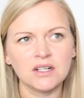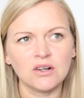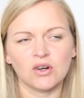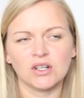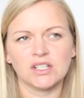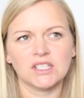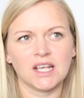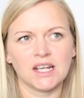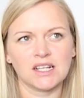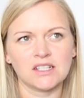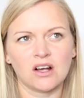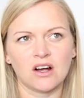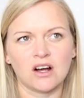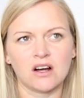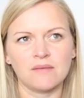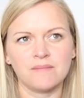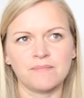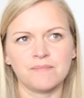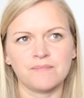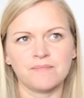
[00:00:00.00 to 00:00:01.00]
Or C S
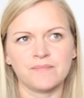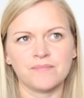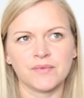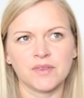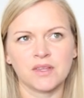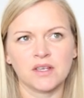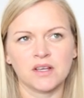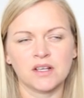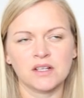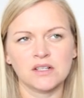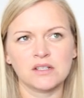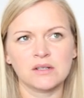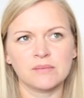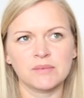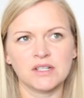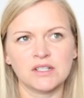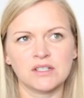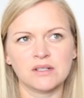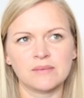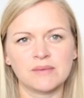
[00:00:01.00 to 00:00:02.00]
R?
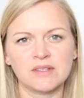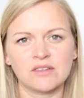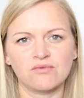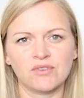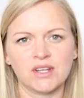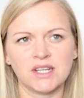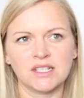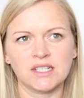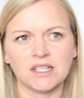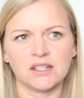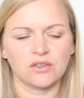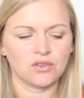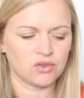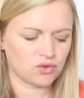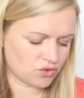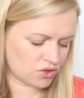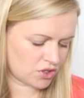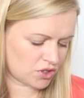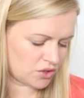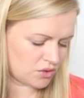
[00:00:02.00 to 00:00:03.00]
Something something racing.
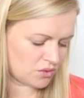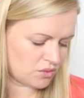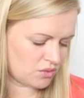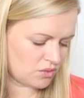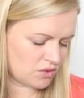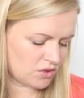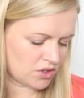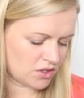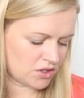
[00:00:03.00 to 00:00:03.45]
Crew